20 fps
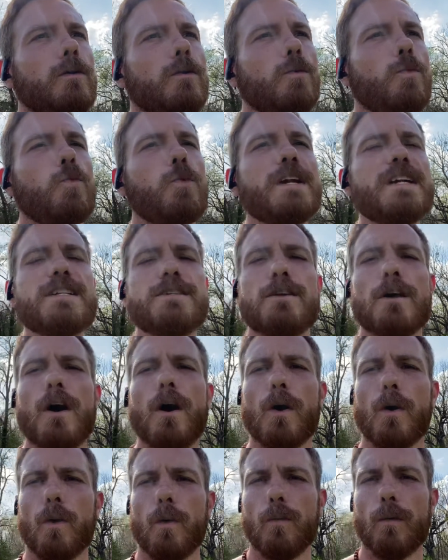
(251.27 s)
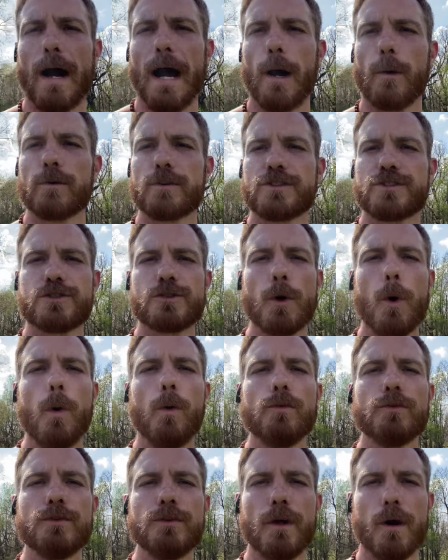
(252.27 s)
we know, our
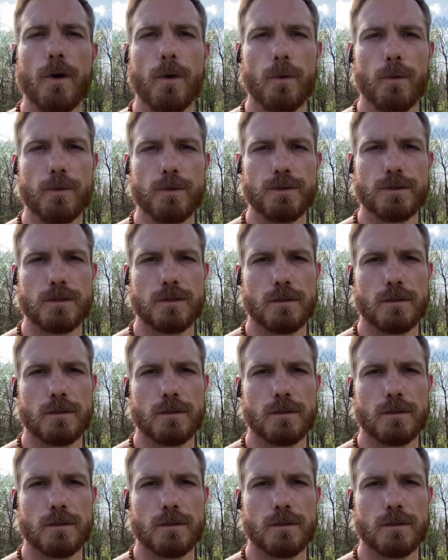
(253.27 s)
soul knows